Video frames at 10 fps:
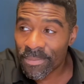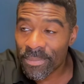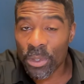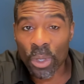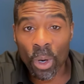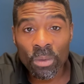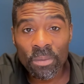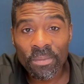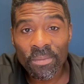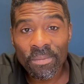you know,
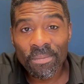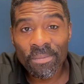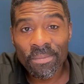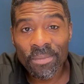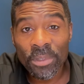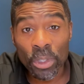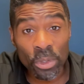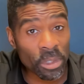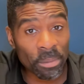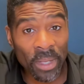
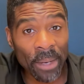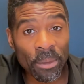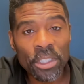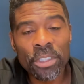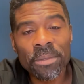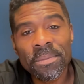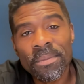use some language,